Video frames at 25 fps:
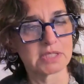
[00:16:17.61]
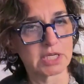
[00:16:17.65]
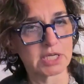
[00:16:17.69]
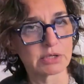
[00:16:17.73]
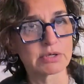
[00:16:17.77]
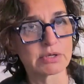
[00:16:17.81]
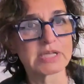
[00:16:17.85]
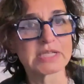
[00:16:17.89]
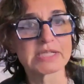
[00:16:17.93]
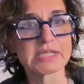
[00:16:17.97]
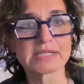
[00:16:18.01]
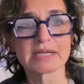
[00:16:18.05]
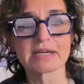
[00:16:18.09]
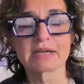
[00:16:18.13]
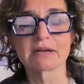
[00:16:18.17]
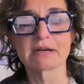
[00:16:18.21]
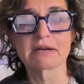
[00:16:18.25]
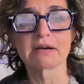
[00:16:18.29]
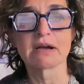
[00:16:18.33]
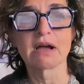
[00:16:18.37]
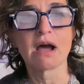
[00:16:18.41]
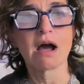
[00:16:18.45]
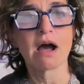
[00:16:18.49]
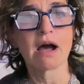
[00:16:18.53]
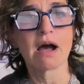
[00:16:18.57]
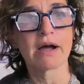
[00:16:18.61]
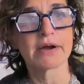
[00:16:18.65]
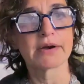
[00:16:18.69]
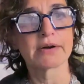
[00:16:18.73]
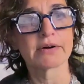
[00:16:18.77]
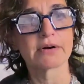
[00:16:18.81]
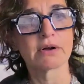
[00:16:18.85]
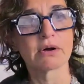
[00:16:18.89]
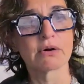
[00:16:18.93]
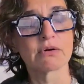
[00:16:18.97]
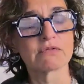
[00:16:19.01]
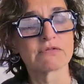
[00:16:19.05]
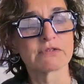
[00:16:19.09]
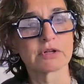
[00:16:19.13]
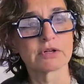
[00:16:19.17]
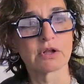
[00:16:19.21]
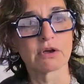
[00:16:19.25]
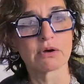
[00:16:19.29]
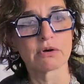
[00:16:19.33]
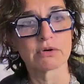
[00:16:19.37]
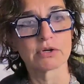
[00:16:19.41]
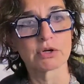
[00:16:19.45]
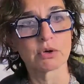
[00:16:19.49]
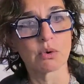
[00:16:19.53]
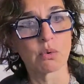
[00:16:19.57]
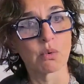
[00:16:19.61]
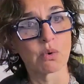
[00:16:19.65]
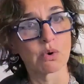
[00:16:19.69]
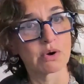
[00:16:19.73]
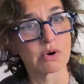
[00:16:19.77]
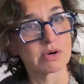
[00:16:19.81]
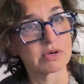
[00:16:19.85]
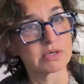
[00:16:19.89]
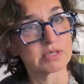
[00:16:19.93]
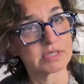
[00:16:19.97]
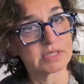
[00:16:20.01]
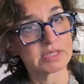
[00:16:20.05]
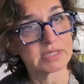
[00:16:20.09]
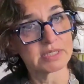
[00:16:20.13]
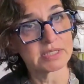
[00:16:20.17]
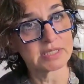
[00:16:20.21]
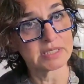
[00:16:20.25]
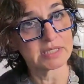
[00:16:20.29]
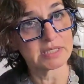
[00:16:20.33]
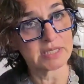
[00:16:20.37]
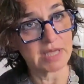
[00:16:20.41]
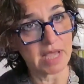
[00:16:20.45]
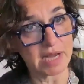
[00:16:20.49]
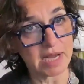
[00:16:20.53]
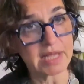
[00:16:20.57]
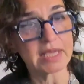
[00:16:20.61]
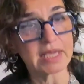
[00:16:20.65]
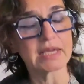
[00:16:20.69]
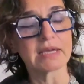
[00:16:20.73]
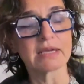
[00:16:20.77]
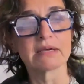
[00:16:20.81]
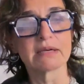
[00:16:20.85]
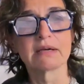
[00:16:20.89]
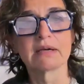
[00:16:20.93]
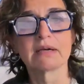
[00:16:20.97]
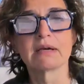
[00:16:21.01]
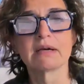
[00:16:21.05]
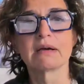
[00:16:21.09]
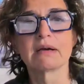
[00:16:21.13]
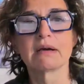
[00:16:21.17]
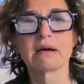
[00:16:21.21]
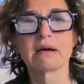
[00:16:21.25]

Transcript: decreasing iron overload, or steady